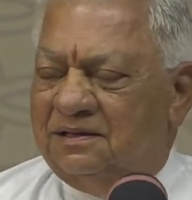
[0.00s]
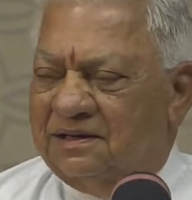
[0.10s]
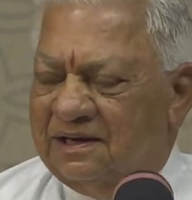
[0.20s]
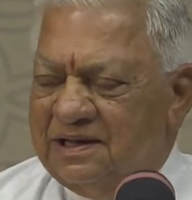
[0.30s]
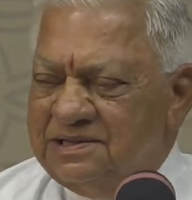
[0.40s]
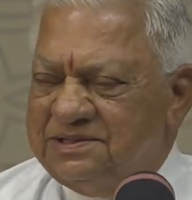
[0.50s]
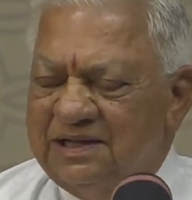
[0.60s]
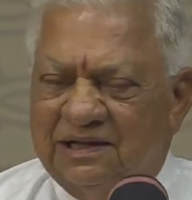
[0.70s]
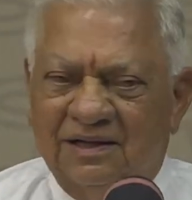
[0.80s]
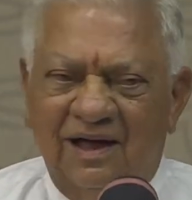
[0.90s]

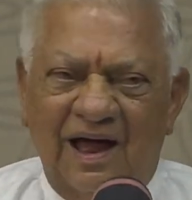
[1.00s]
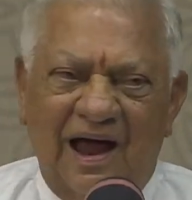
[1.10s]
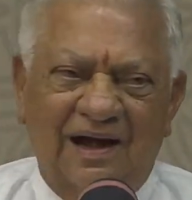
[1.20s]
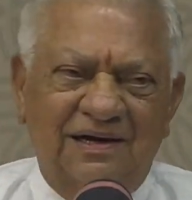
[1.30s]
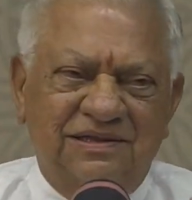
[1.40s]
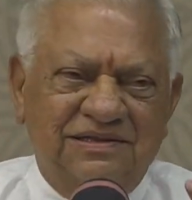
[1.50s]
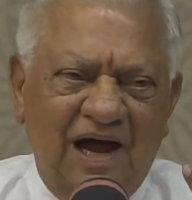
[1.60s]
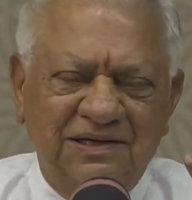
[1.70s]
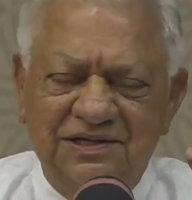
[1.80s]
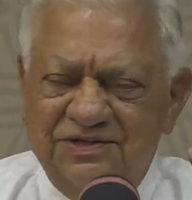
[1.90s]
rising, and
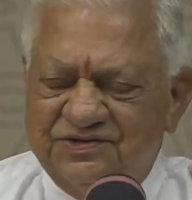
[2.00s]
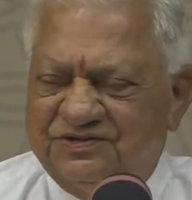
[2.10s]
that is